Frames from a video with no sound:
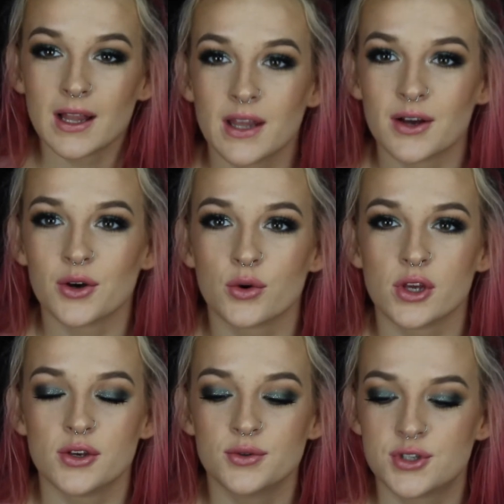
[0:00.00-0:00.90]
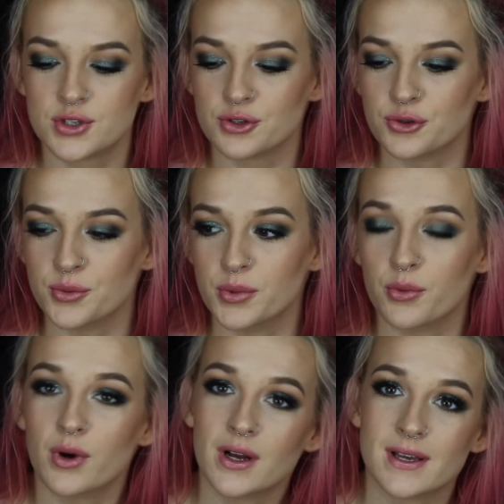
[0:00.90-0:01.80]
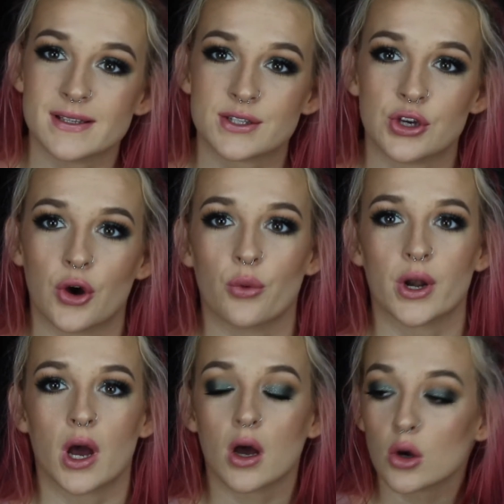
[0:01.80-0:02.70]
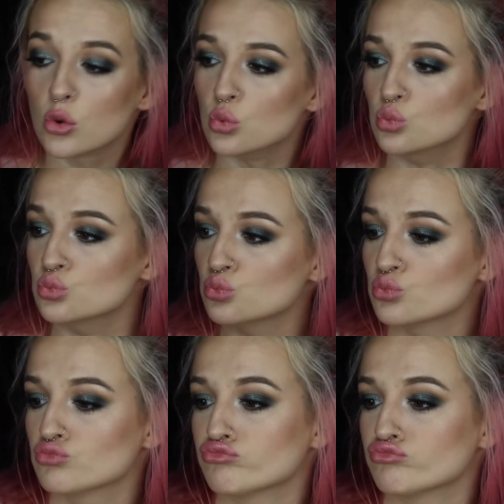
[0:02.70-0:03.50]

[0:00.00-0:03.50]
Hello YouTube, what is going on?